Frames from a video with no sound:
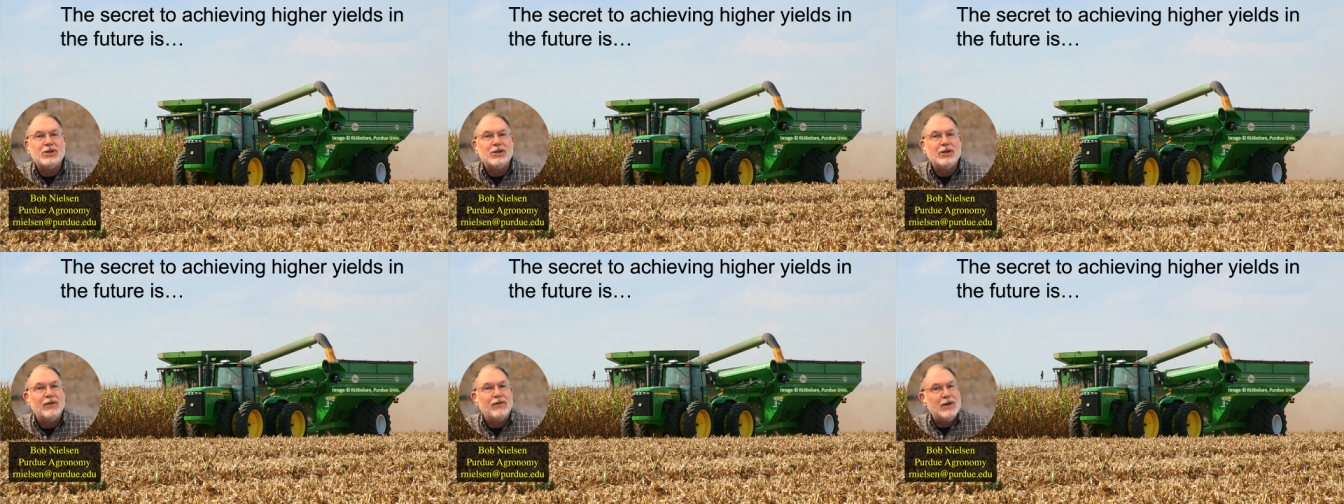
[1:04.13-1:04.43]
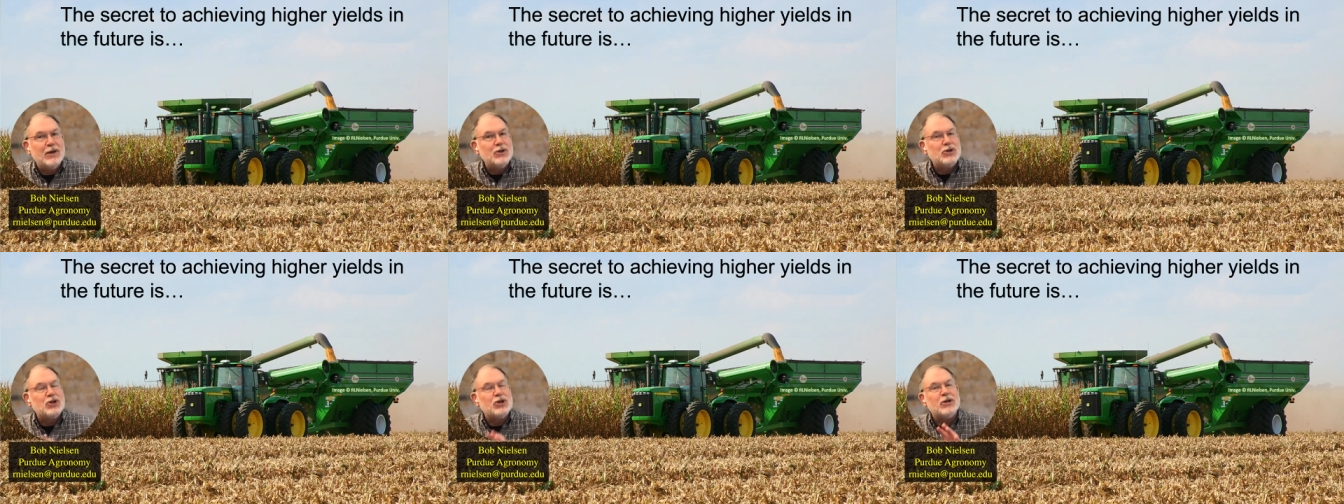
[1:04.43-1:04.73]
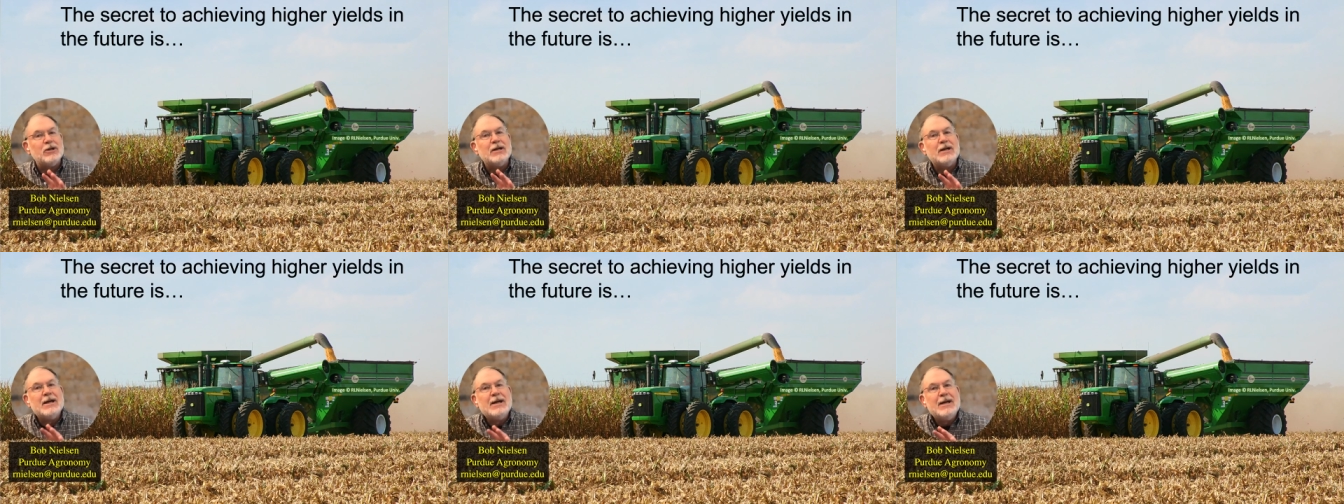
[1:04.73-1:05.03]
in the
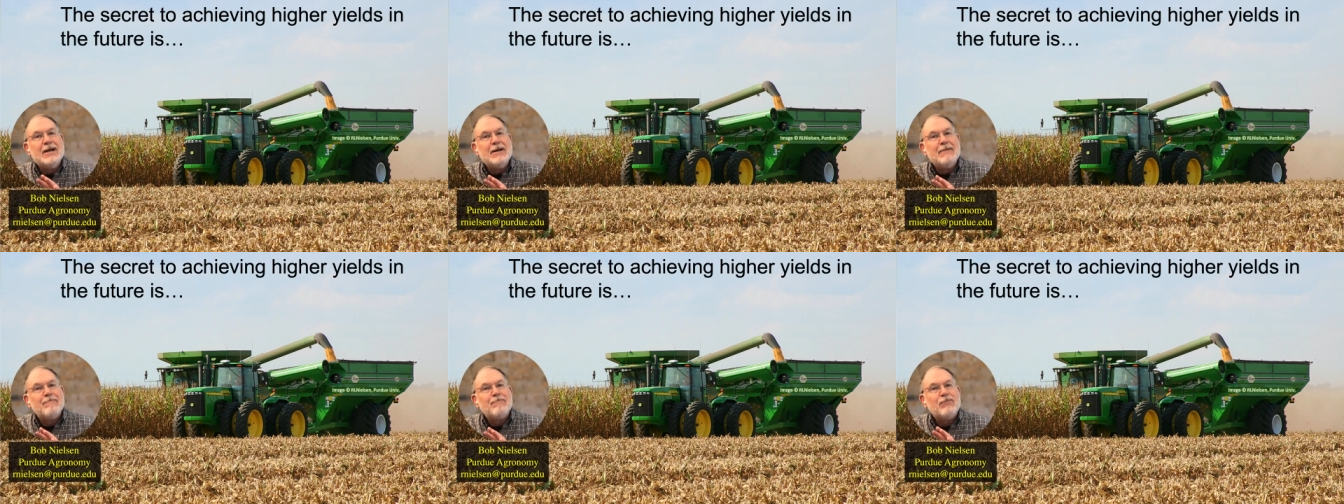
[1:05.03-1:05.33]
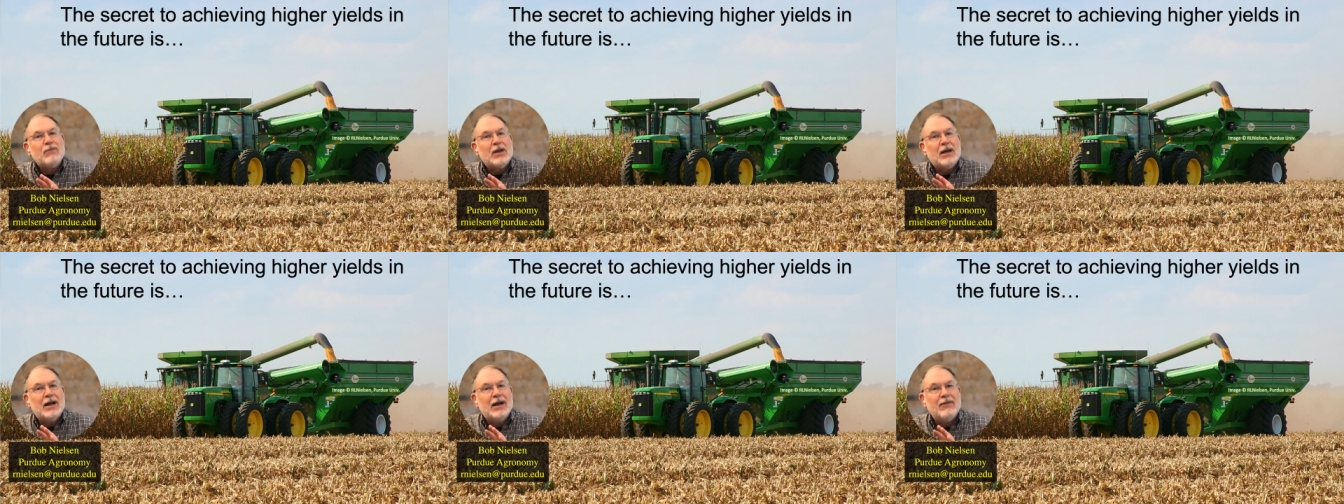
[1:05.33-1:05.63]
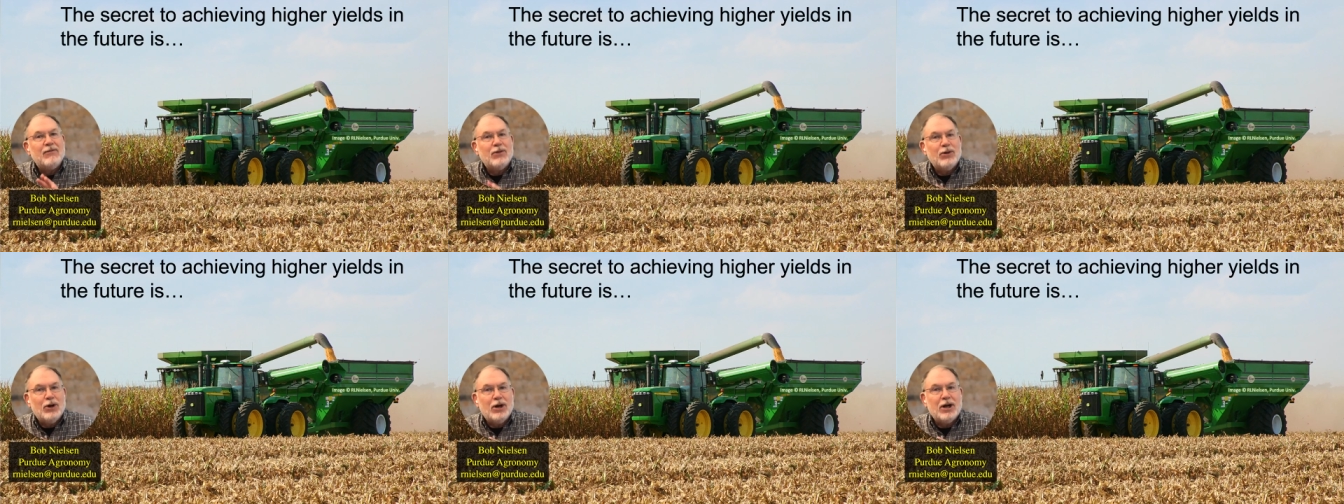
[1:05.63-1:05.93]
future. I've
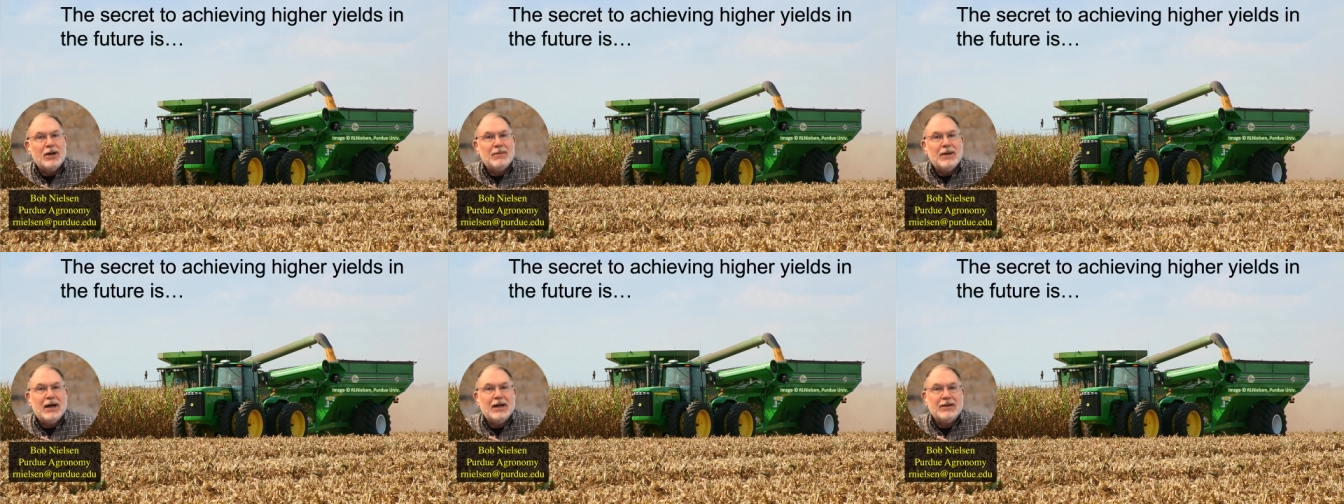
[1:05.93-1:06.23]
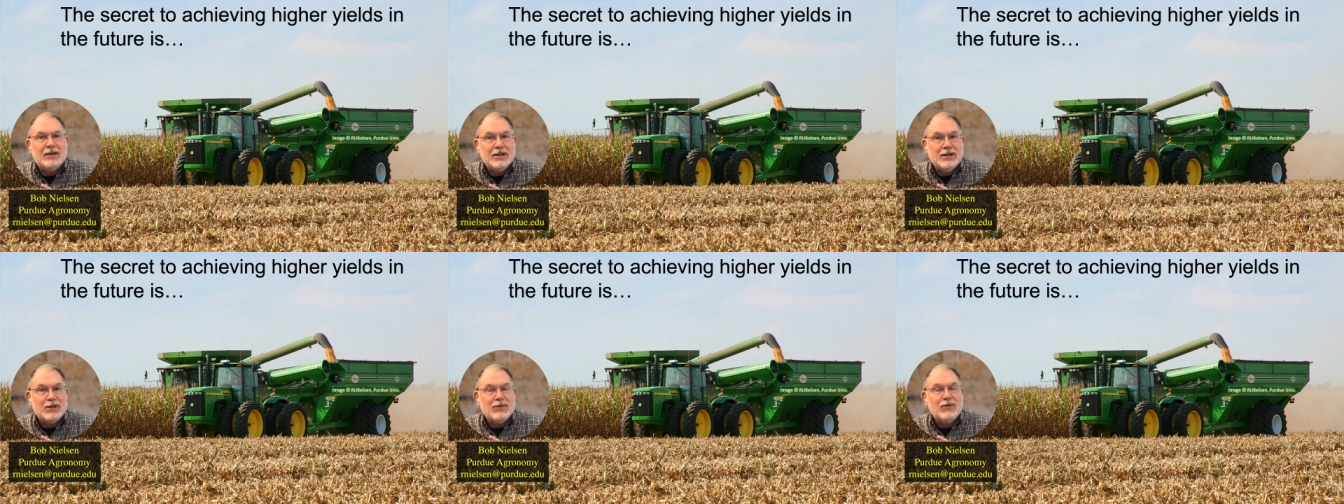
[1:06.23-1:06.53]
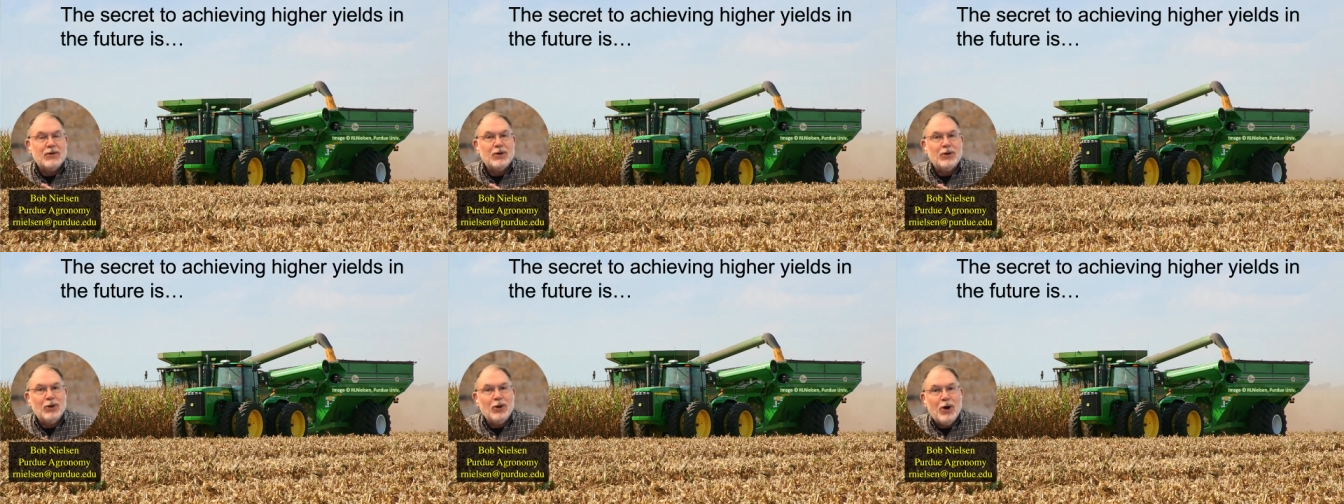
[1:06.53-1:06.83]
thought about this
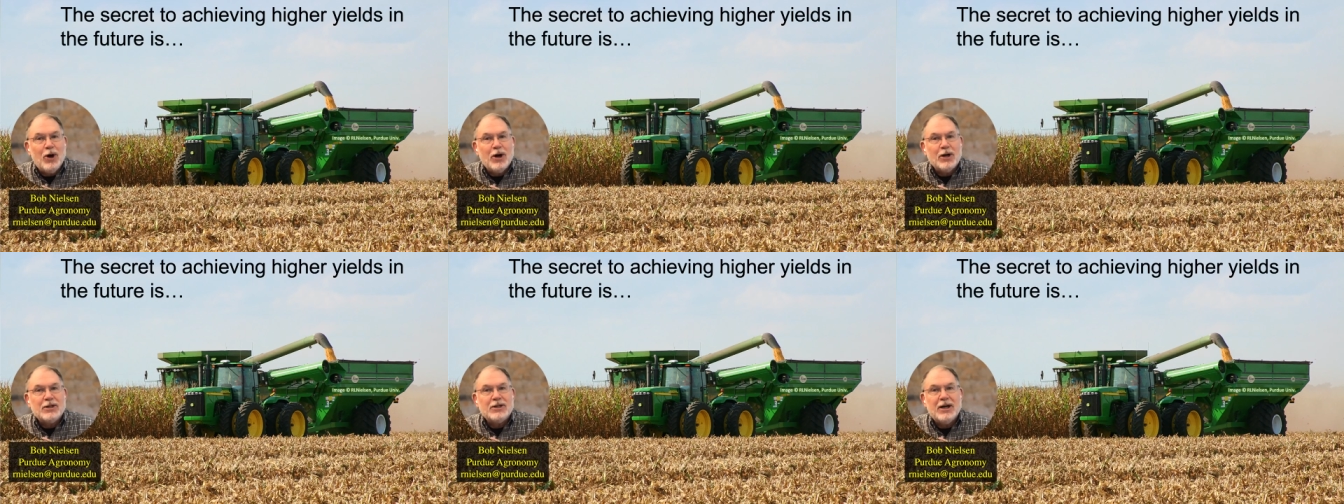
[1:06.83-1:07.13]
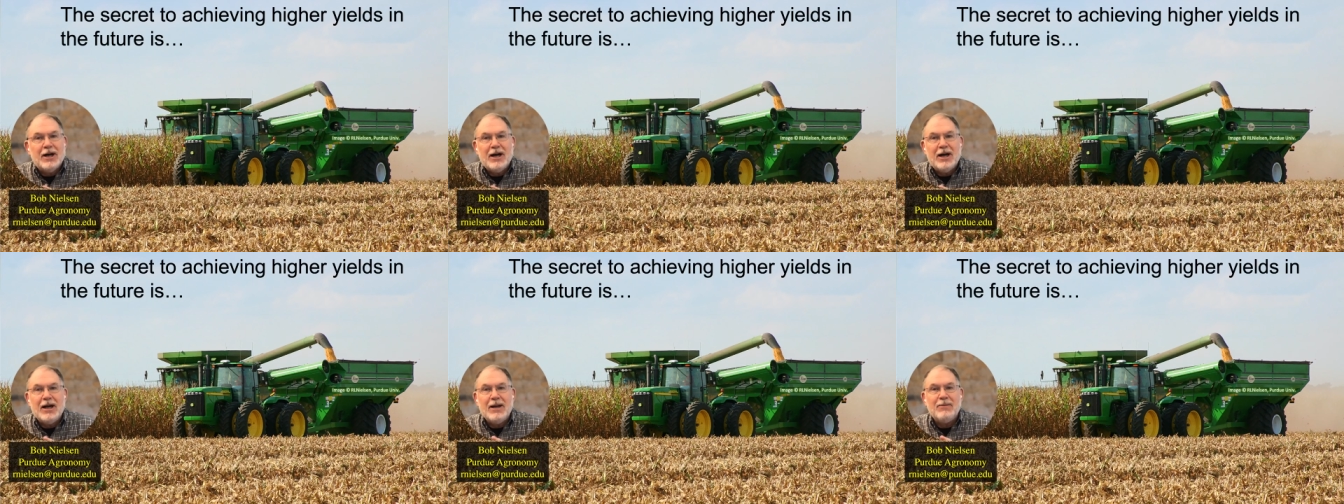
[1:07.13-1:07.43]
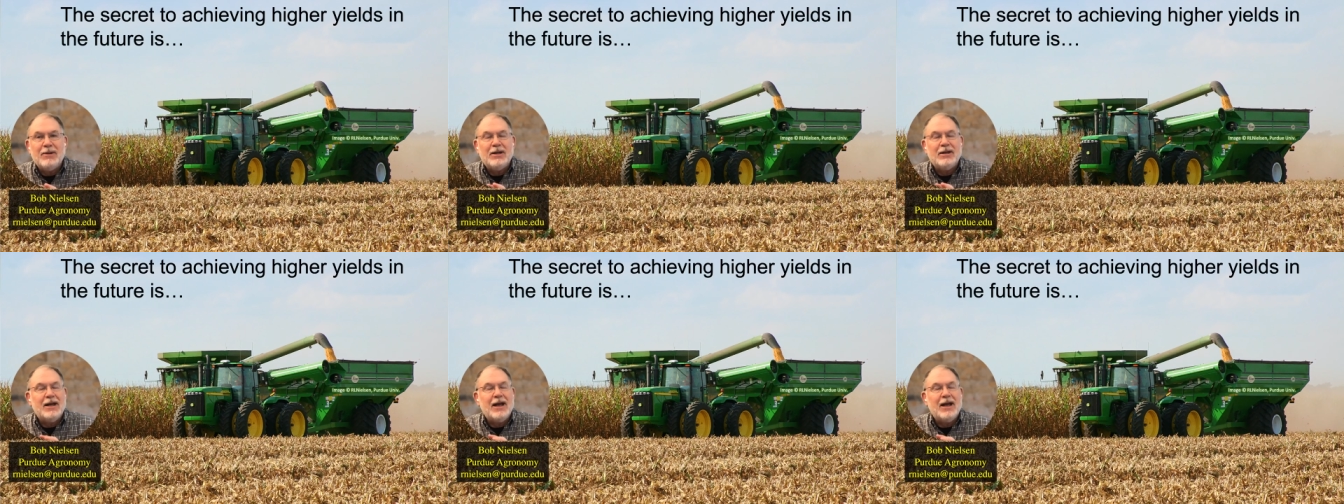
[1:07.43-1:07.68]
for a long time and,